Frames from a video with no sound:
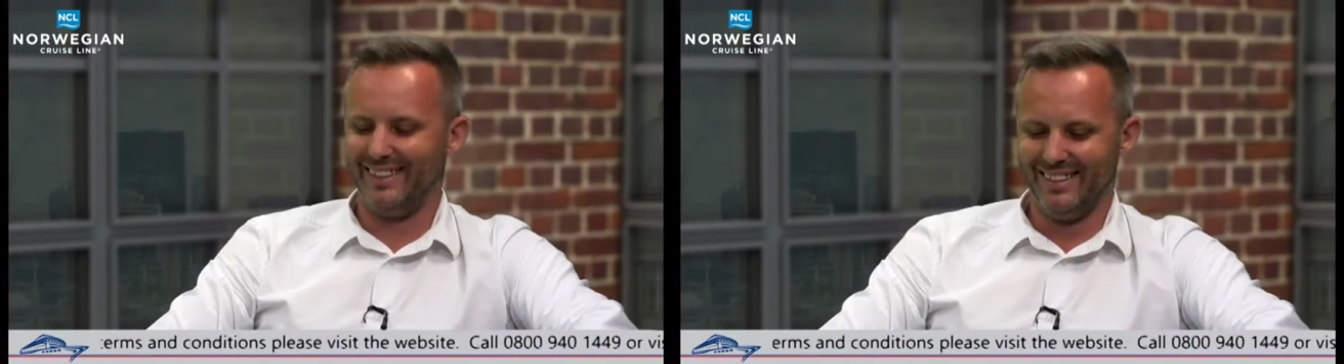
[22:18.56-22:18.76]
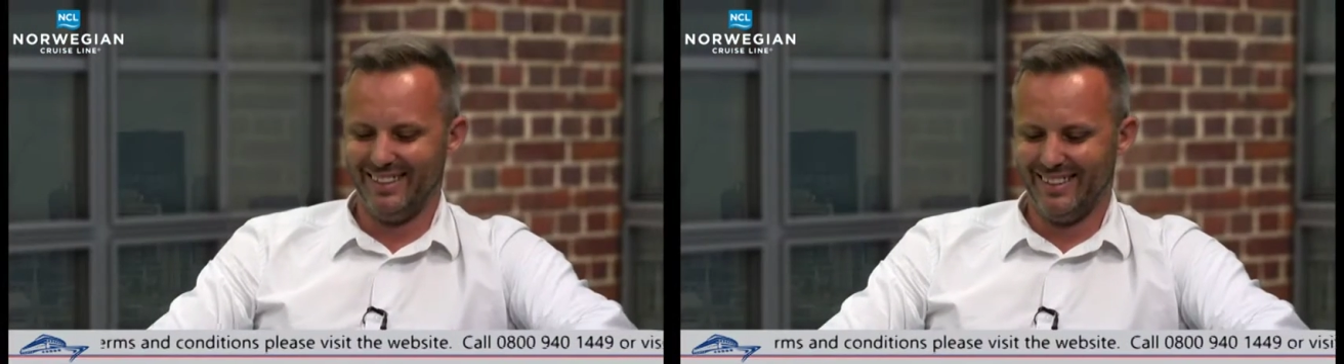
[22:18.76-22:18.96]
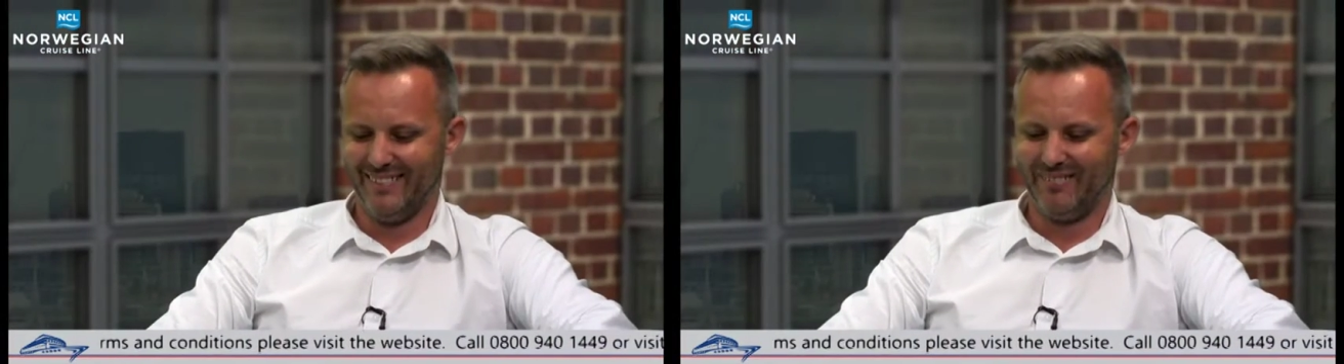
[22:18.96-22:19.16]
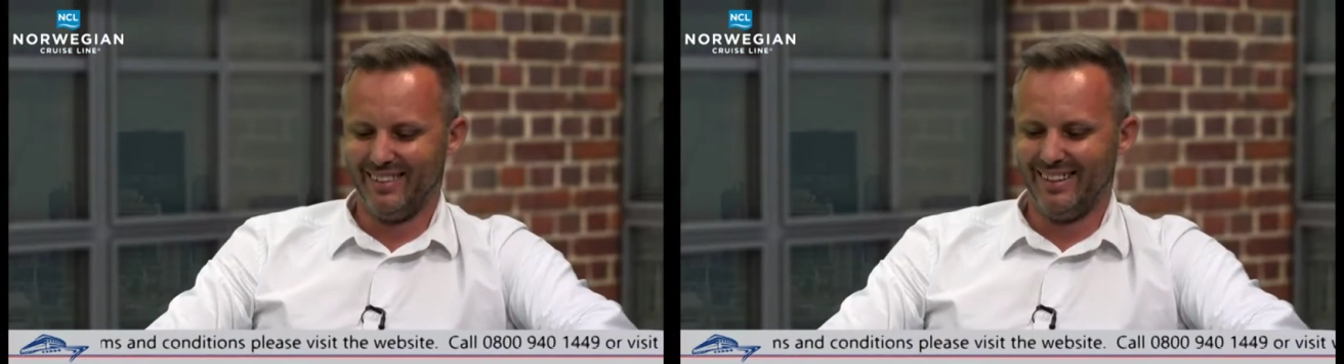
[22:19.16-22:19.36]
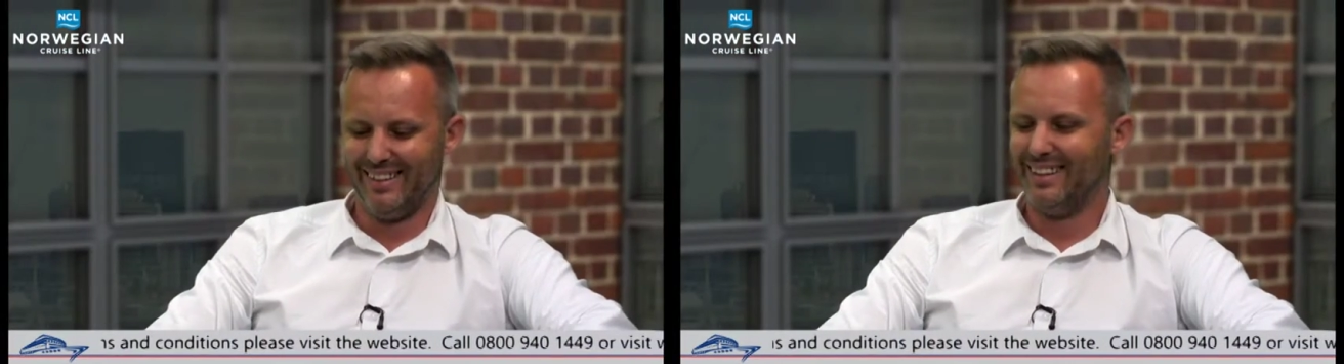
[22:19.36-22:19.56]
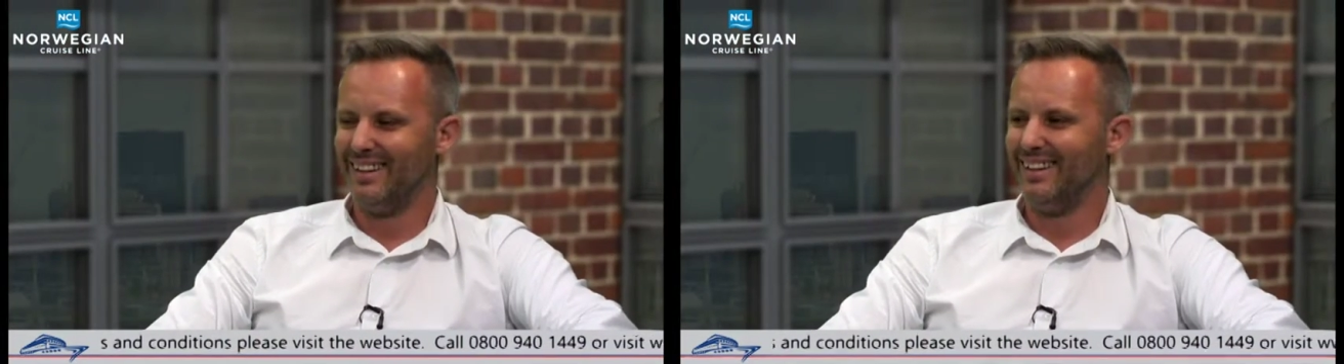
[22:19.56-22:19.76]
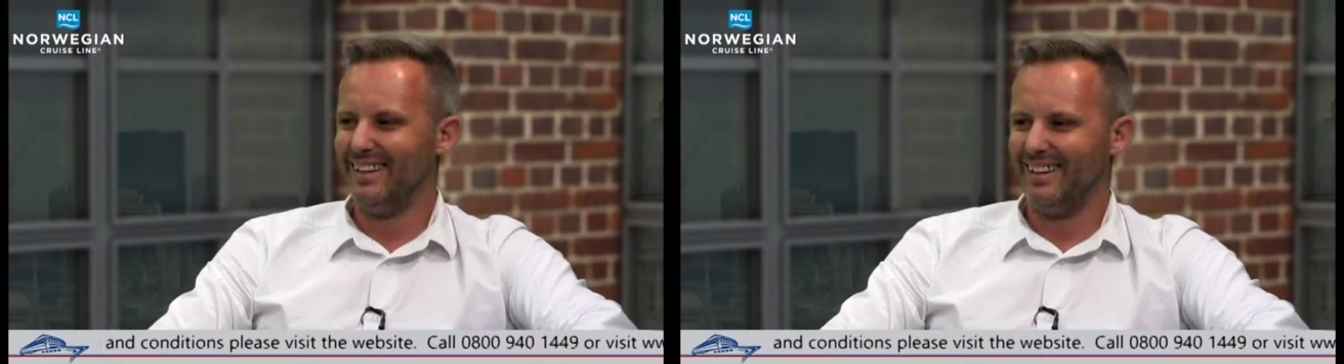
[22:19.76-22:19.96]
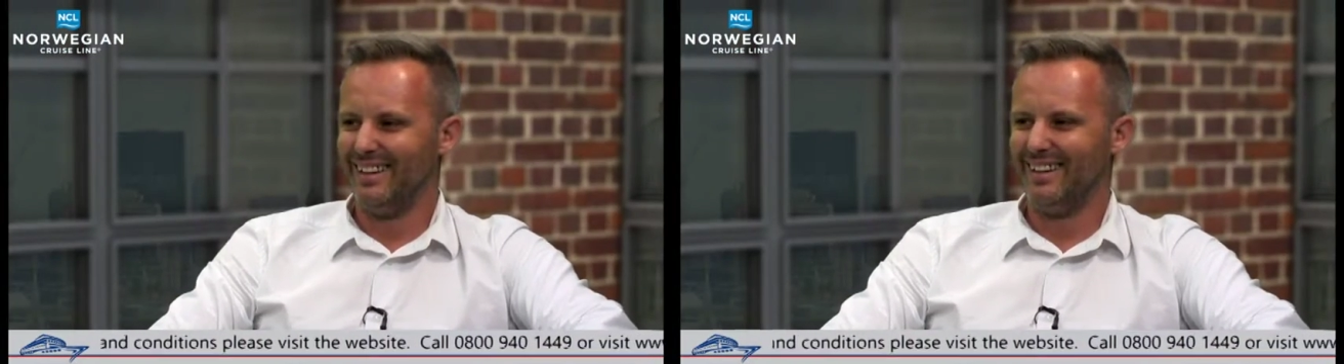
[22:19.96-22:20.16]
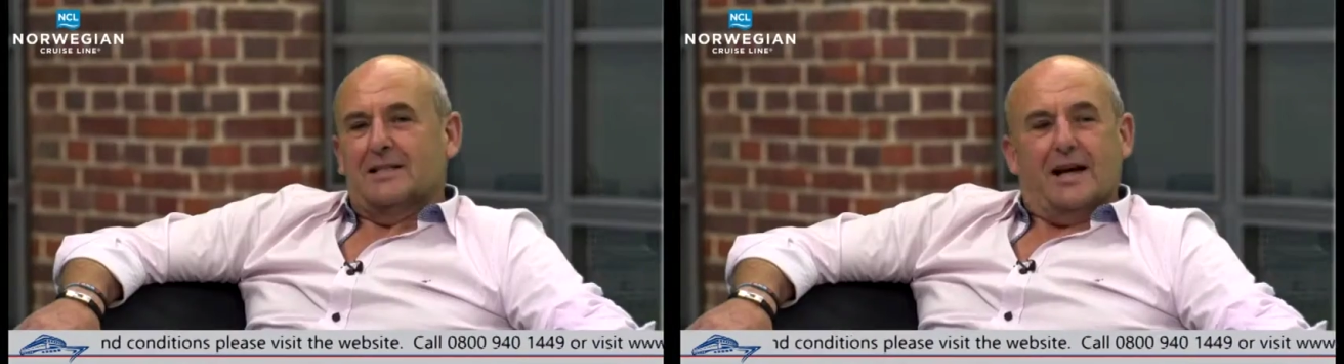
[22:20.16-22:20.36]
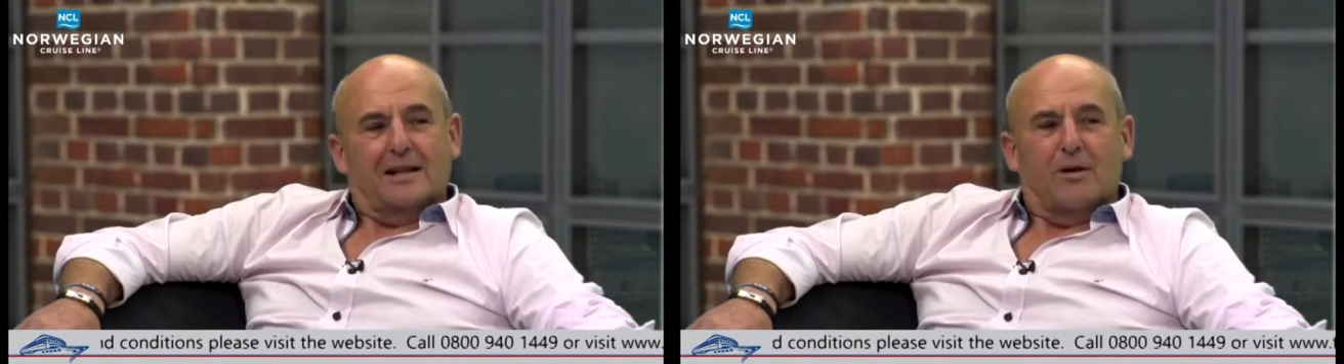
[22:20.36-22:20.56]
perfect, and we did actually arrange
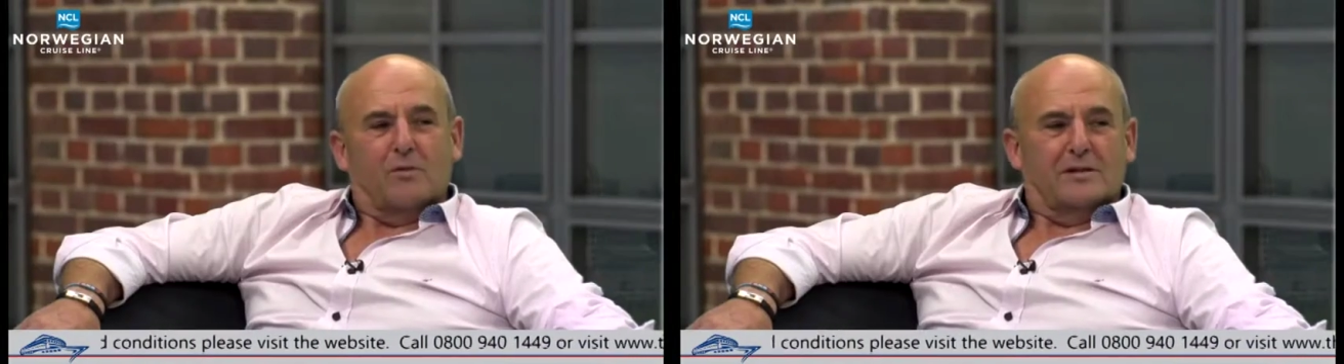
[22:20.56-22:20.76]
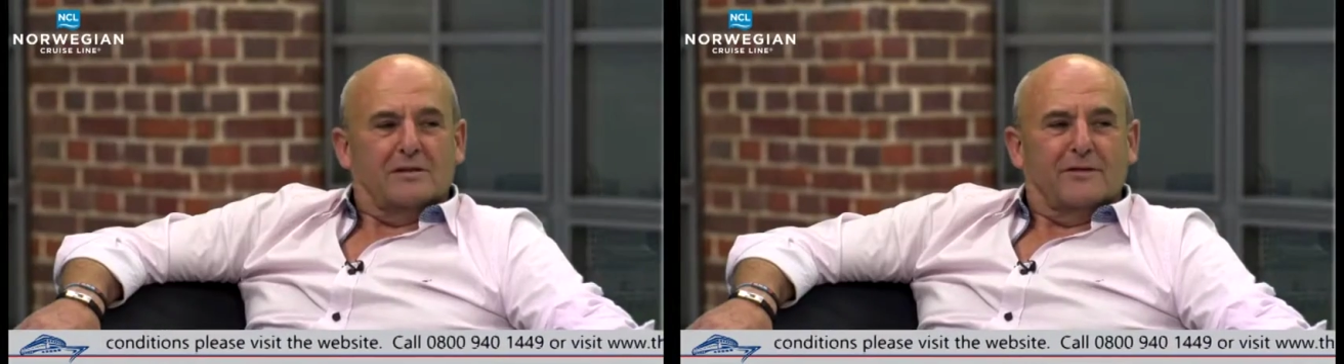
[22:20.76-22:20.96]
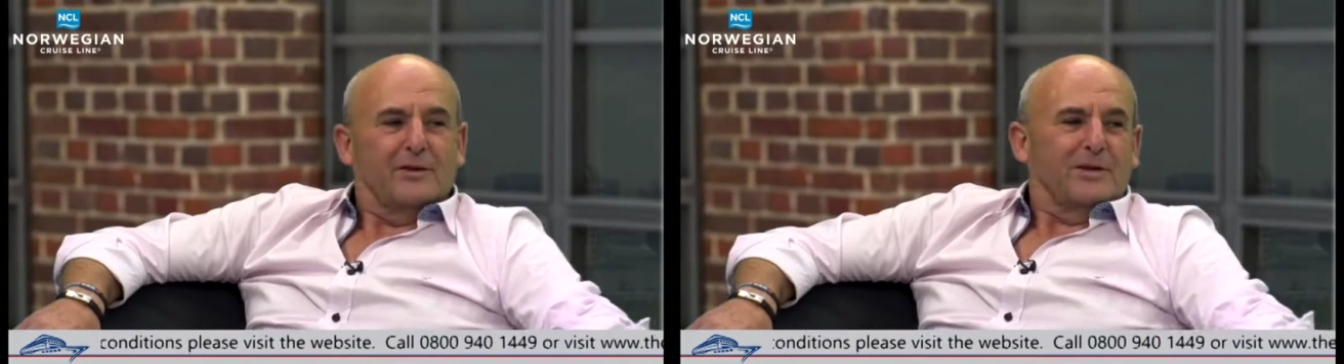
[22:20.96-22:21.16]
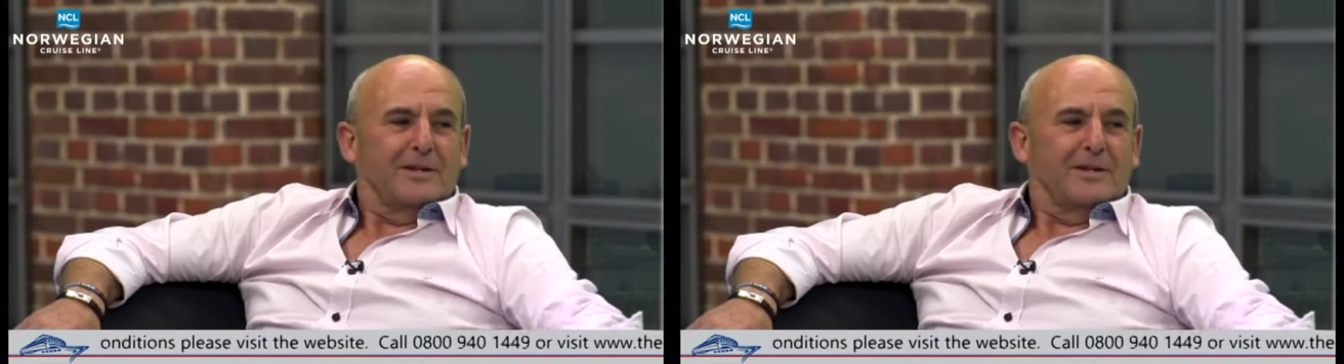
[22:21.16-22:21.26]
that. That wasn't fluke.